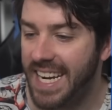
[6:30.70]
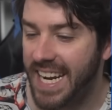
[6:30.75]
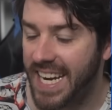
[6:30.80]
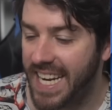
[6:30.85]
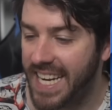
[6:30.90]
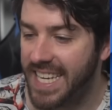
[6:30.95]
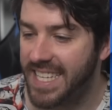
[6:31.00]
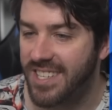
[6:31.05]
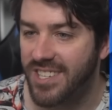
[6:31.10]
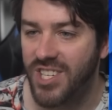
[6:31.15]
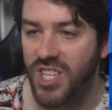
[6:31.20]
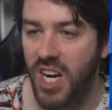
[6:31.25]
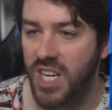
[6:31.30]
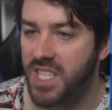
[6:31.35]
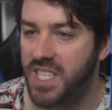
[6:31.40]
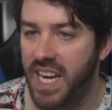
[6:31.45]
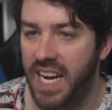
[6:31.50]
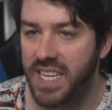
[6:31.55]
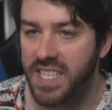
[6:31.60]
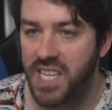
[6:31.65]
is
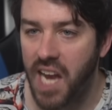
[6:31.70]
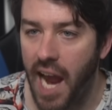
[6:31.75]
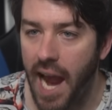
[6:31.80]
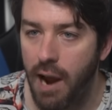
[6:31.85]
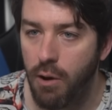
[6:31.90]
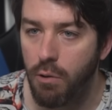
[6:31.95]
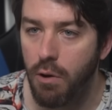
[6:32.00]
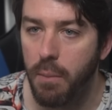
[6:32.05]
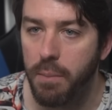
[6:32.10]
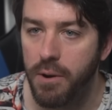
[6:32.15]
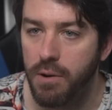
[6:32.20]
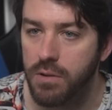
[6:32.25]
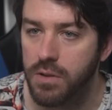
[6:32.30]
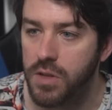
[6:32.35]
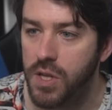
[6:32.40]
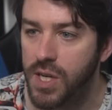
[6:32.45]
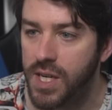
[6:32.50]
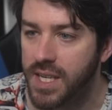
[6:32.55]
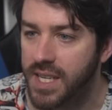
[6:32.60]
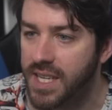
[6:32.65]
just a terrible look.